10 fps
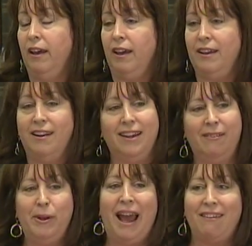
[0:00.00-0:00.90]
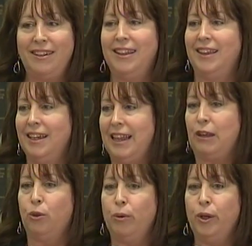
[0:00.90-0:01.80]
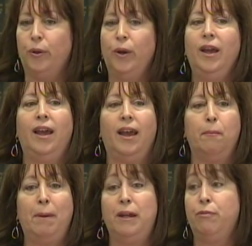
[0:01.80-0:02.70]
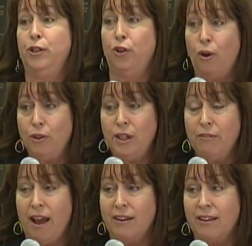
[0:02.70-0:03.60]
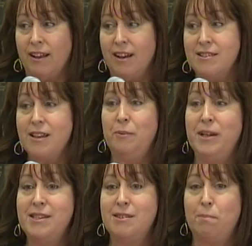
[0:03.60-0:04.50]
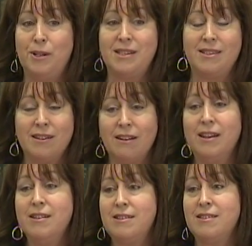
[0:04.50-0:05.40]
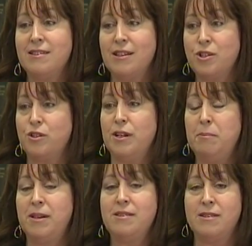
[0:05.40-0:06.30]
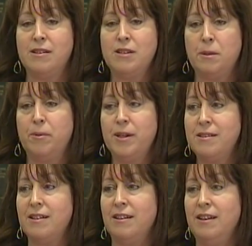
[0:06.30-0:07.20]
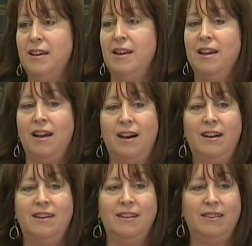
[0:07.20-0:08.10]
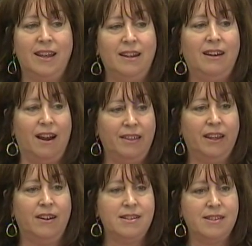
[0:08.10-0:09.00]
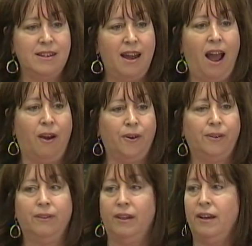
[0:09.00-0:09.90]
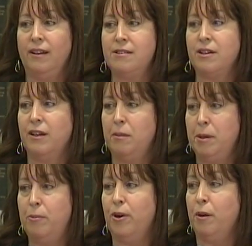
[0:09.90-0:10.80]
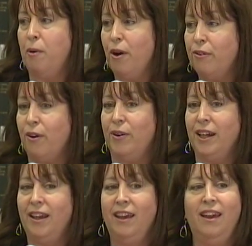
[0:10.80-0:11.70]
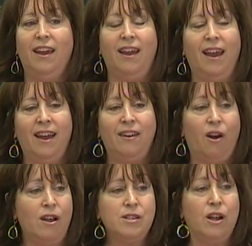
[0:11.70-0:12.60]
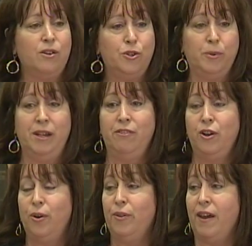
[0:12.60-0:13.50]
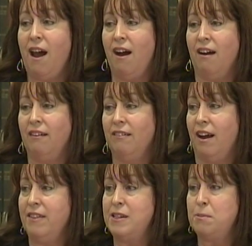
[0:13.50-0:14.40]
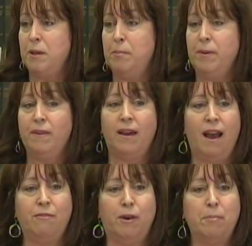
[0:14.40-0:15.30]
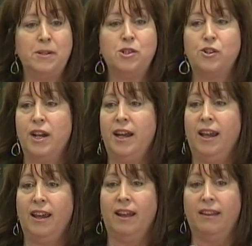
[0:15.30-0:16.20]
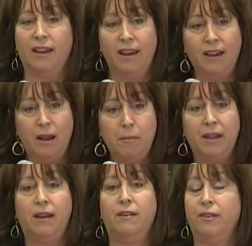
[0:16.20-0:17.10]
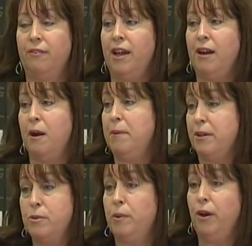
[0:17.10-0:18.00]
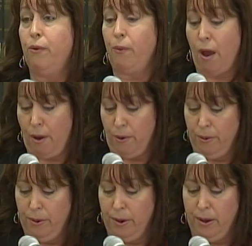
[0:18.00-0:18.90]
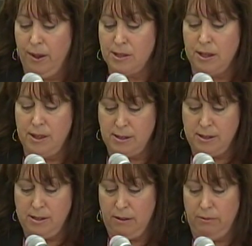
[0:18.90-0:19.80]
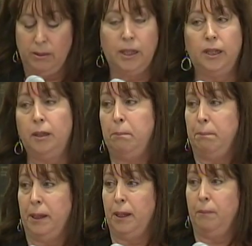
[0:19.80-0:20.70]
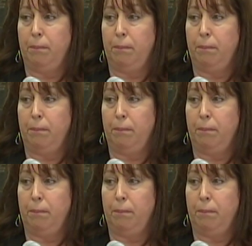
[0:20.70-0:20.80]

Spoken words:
We have to think that through. But if we don't de-radicalize and we put serious extremists into the prison, then are they going to seed out? And is there going to be more and more growing? And also, do we even know who they are? Are these people that have weapons training and that can come in under the radar? Because we don't know. So this is a really big